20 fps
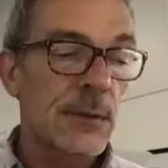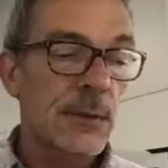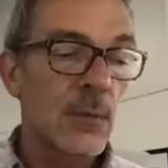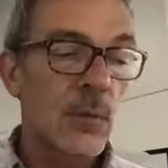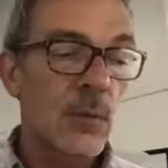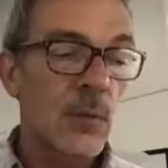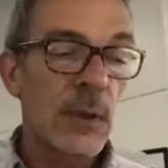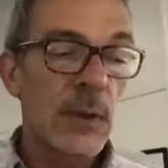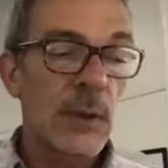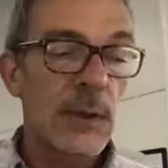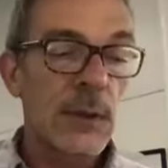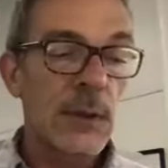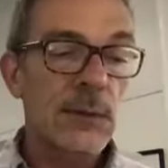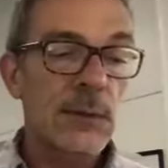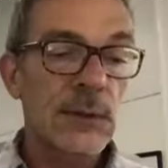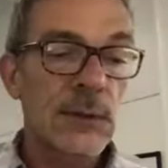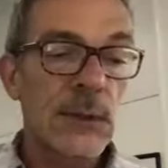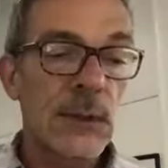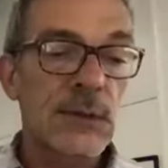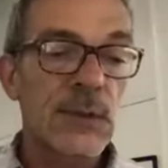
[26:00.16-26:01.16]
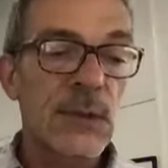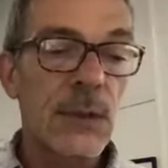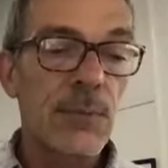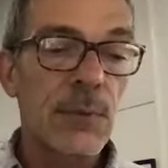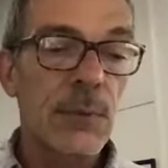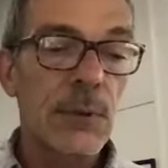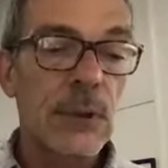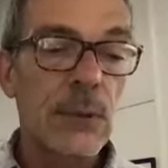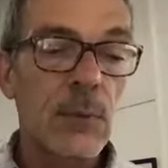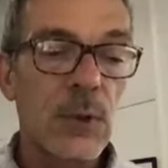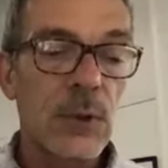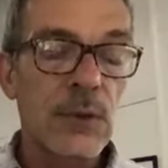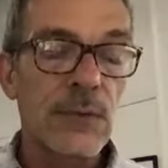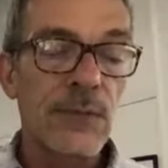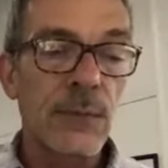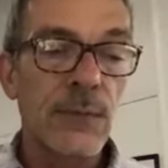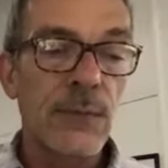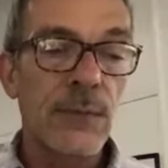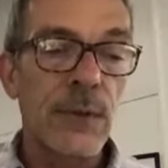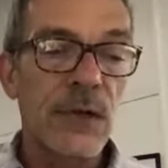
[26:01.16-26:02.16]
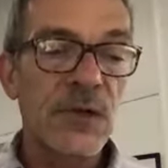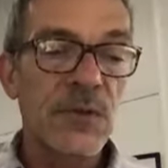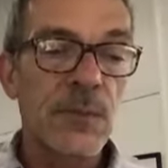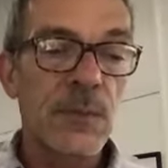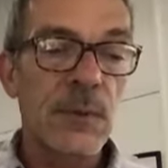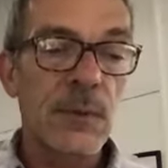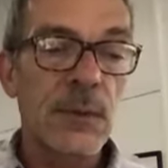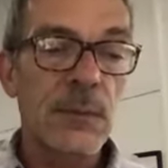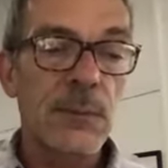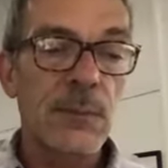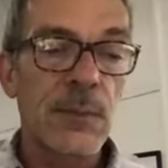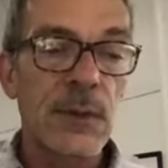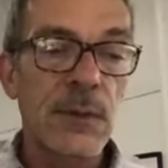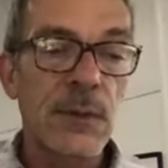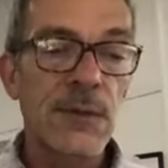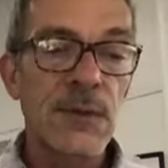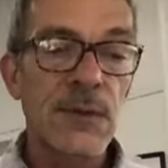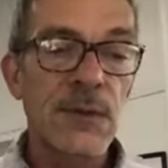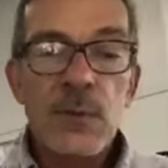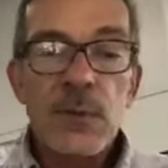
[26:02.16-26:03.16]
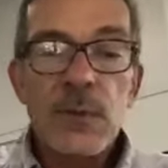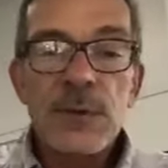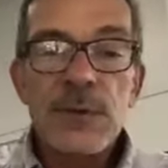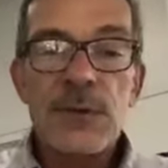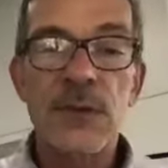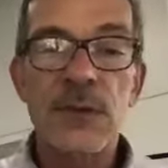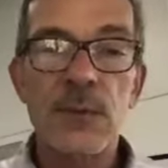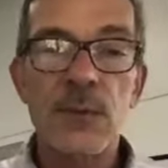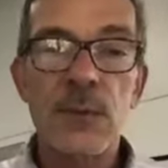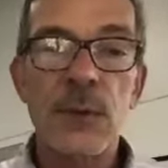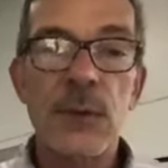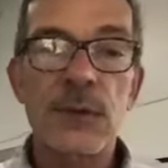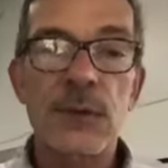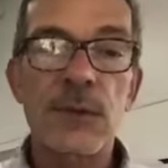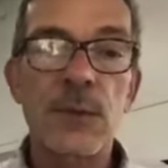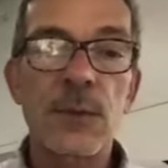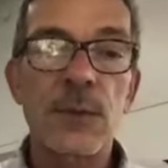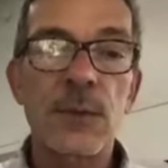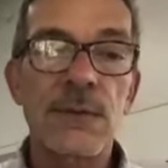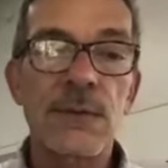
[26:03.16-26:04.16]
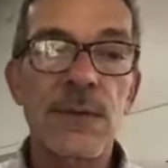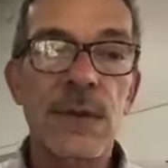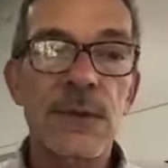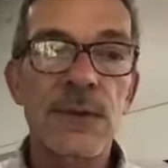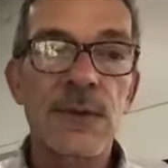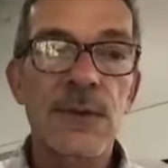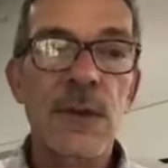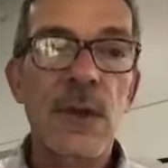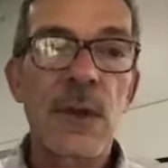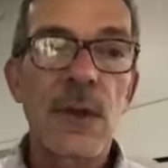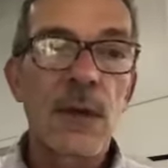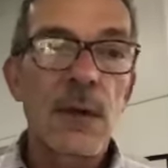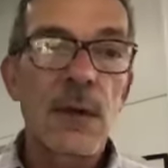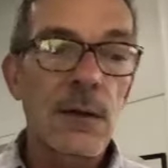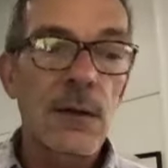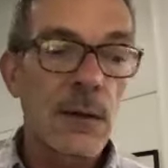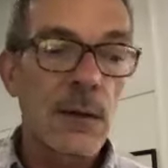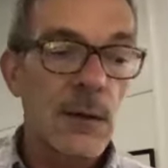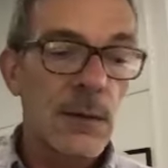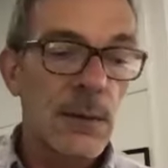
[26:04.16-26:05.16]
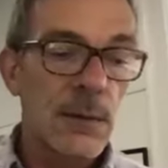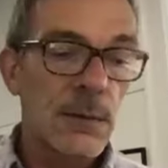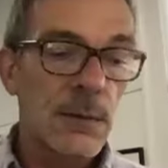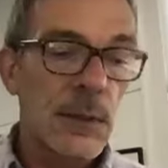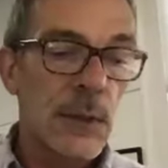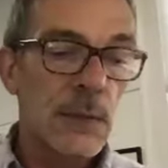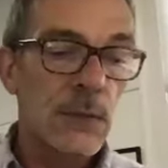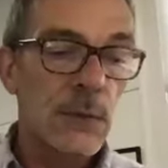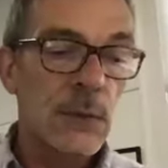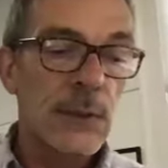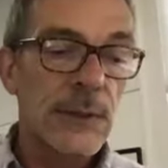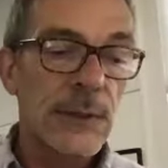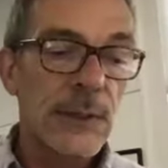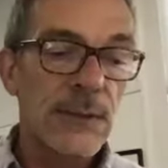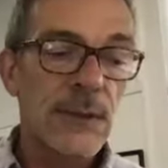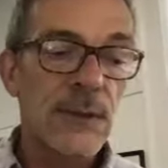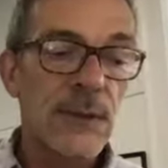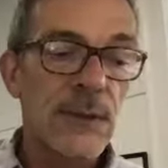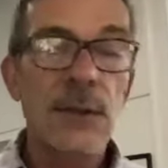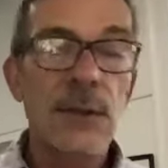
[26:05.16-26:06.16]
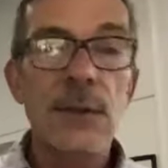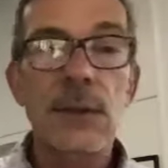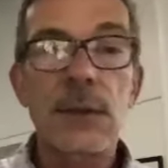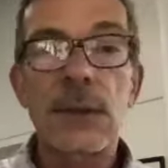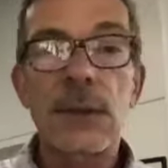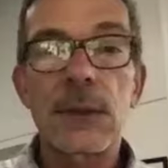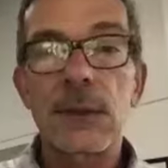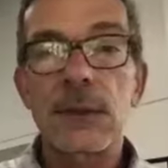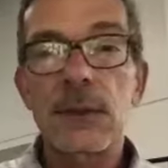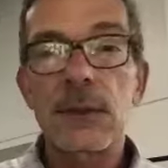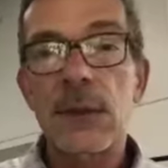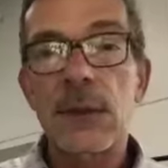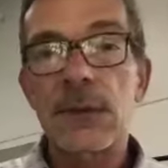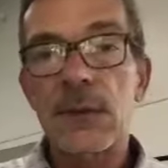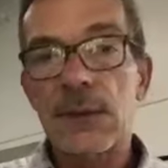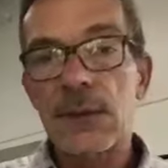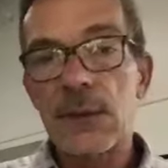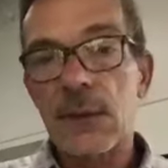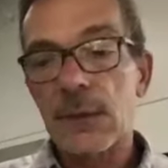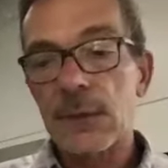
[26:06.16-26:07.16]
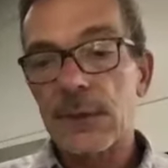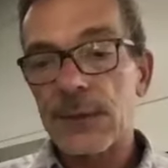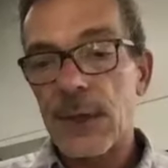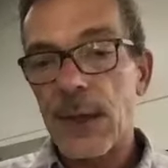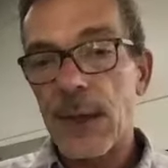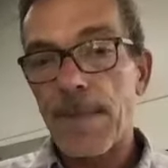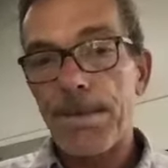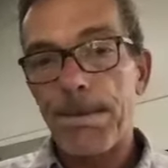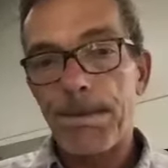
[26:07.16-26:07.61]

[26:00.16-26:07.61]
we can get temporary ones for freshmen, but at this point, since we're not doing events, they're not really necessary at this current time.